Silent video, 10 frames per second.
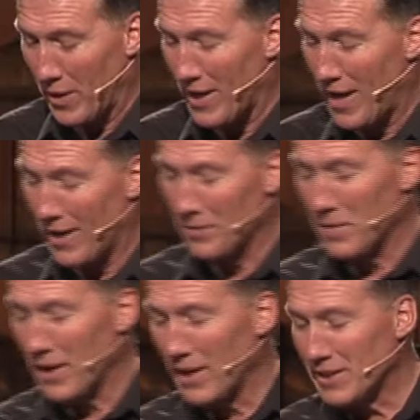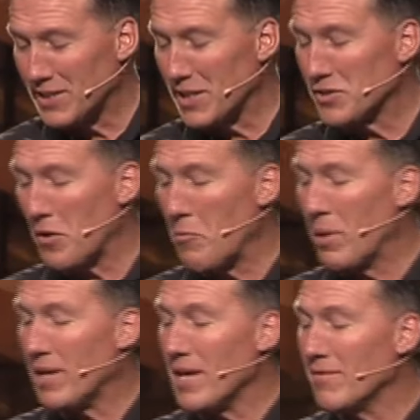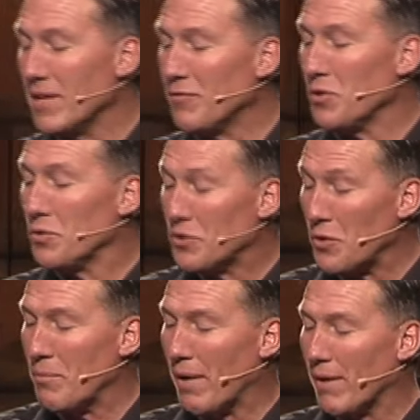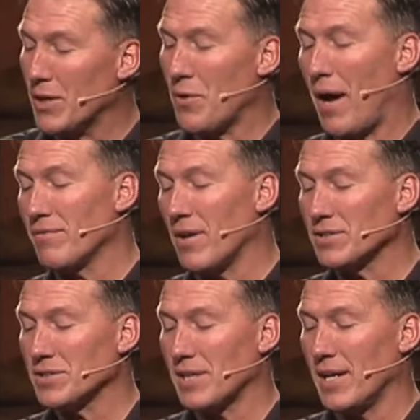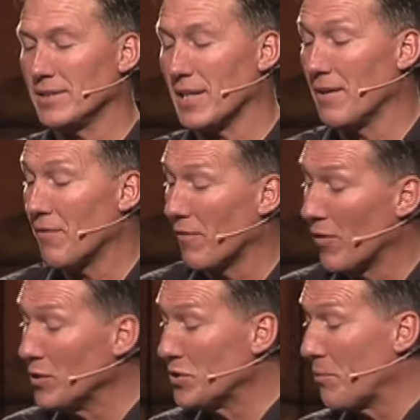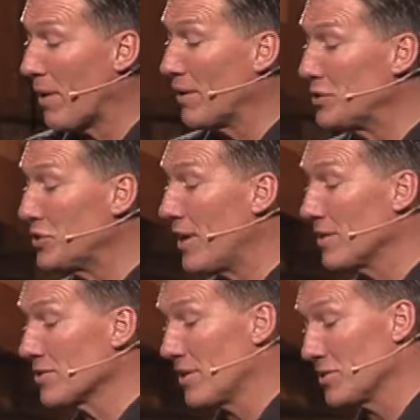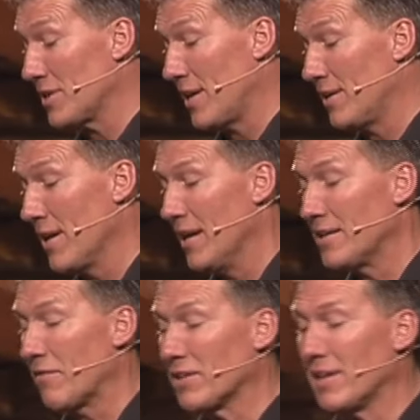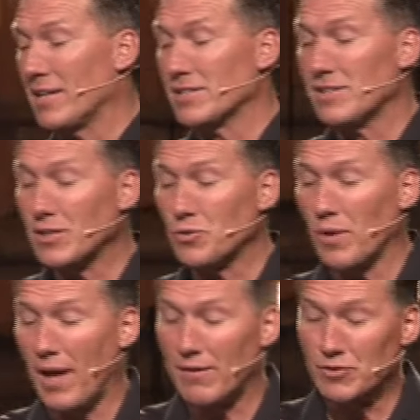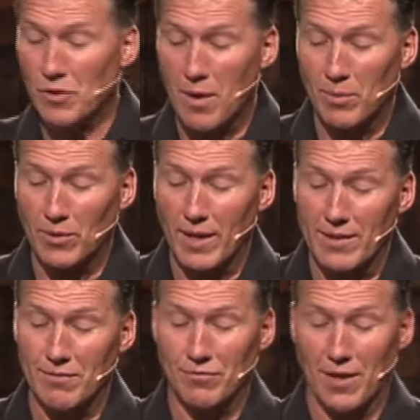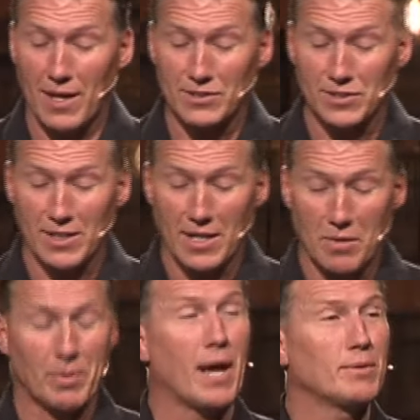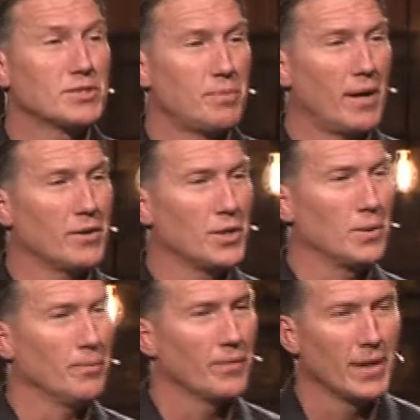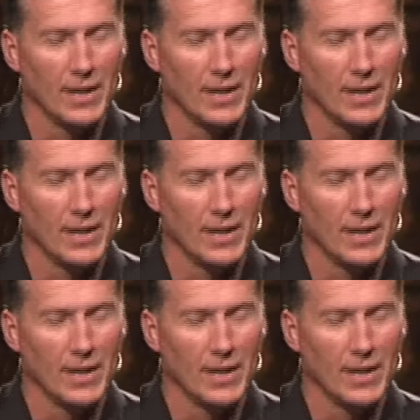28, he says, But even if you do marry, you have not sinned, and if a virgin marries, she has not sinned. Nevertheless, such will have trouble in the flesh, but I would spare you.